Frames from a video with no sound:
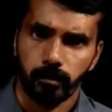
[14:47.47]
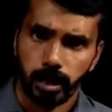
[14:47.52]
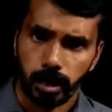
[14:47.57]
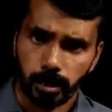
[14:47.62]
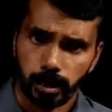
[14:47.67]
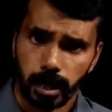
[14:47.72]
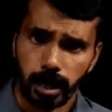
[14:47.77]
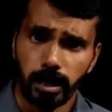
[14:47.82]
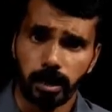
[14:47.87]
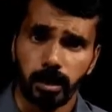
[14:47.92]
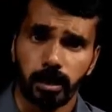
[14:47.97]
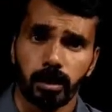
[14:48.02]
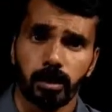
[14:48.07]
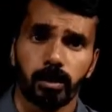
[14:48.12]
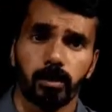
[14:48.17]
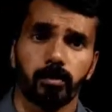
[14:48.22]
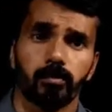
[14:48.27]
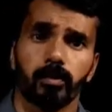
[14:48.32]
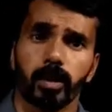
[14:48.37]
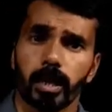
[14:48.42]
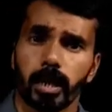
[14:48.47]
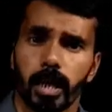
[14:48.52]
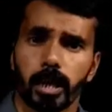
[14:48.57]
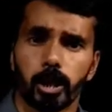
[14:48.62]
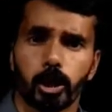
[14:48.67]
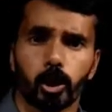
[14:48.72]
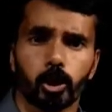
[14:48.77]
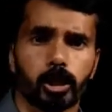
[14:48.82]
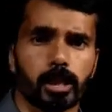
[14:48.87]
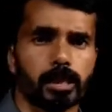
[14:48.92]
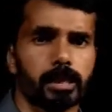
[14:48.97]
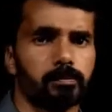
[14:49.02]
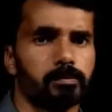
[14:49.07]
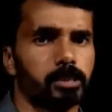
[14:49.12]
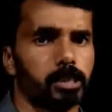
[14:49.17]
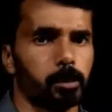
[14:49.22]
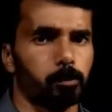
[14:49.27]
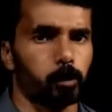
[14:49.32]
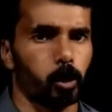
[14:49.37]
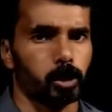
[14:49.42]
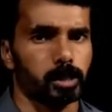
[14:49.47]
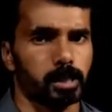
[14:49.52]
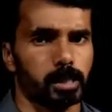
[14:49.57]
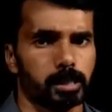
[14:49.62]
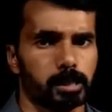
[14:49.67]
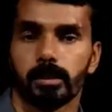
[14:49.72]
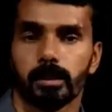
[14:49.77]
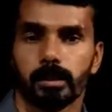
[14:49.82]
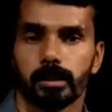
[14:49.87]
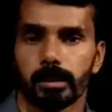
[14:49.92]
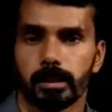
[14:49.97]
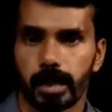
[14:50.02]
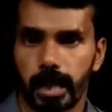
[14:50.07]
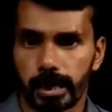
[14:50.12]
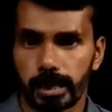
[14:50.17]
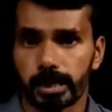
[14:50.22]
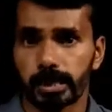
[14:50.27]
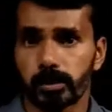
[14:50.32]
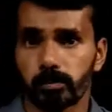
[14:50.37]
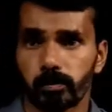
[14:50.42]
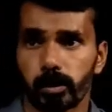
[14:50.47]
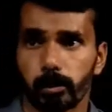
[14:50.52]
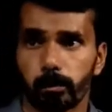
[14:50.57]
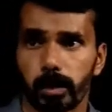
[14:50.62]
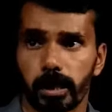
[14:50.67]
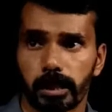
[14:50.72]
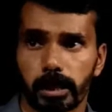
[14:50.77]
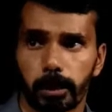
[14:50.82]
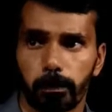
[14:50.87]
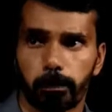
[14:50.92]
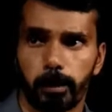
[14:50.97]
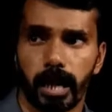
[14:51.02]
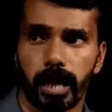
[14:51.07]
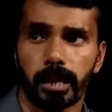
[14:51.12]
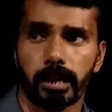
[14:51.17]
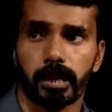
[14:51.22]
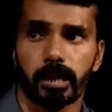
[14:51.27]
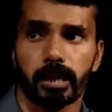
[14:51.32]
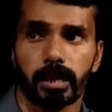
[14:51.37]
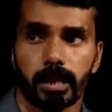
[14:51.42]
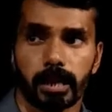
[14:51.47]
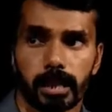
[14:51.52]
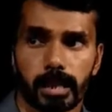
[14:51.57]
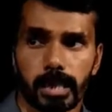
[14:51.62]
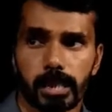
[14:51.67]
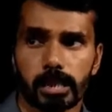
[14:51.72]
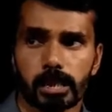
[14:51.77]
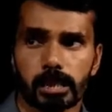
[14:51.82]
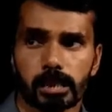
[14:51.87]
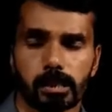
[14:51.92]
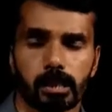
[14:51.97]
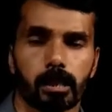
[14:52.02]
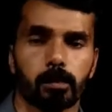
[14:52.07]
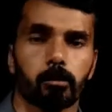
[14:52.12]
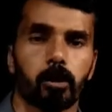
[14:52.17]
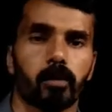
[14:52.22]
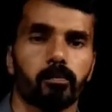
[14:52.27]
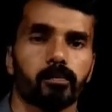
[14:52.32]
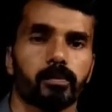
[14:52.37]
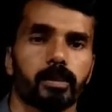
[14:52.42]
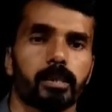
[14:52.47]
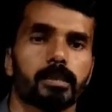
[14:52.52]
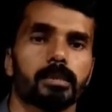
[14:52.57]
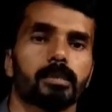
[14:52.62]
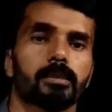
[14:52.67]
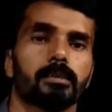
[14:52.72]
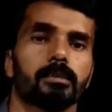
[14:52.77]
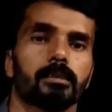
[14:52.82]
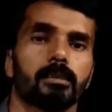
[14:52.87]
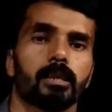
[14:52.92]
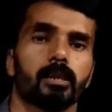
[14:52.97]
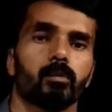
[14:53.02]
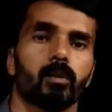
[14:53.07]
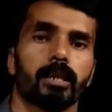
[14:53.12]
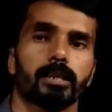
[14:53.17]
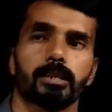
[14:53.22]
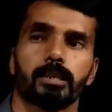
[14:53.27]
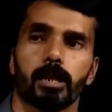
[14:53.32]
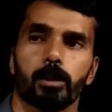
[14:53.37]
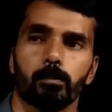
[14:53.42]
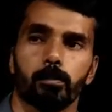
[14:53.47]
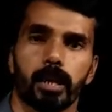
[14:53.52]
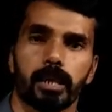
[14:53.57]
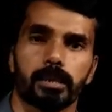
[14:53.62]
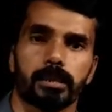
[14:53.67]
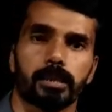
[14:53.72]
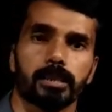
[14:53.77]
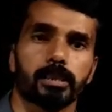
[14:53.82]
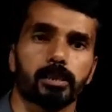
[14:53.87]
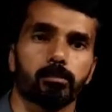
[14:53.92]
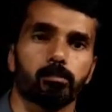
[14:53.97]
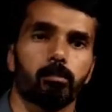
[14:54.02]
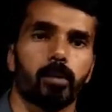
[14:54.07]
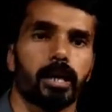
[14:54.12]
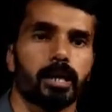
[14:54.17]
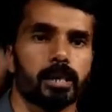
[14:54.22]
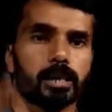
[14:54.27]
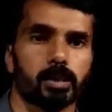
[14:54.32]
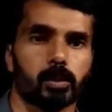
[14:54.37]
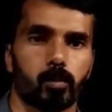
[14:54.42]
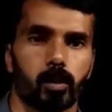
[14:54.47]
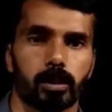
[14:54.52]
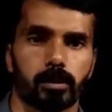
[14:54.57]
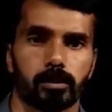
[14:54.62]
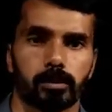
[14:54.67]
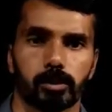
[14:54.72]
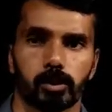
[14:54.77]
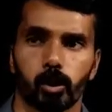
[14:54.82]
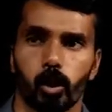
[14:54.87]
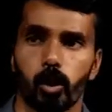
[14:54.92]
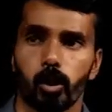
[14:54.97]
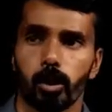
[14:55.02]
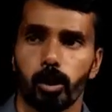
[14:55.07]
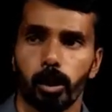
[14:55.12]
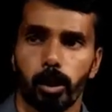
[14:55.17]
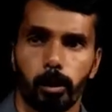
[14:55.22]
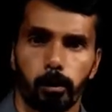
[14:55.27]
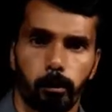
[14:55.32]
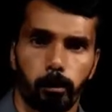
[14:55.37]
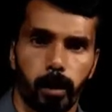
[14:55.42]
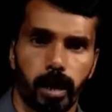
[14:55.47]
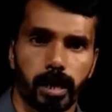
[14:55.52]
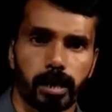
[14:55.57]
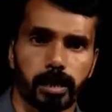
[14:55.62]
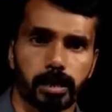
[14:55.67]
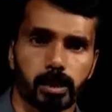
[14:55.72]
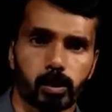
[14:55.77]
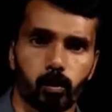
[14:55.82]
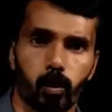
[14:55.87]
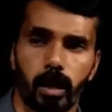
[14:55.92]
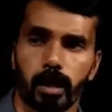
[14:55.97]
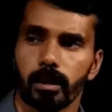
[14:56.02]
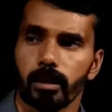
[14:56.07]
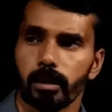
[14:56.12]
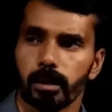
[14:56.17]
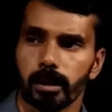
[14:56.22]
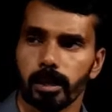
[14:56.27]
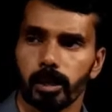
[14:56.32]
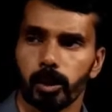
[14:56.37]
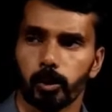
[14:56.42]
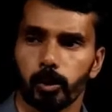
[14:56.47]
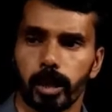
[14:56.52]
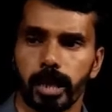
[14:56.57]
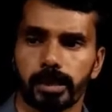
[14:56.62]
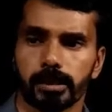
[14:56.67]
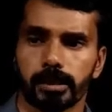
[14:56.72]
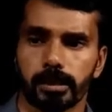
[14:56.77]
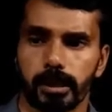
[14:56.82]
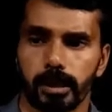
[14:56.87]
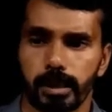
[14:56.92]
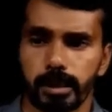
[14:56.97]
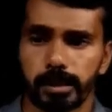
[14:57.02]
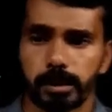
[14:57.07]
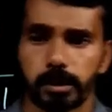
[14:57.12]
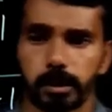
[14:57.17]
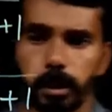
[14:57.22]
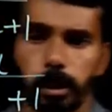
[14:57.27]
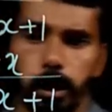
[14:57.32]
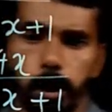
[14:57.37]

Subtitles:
Then we continue the division process. That is, we multiply each term of this divisor by this minus 1. So minus 1 into x is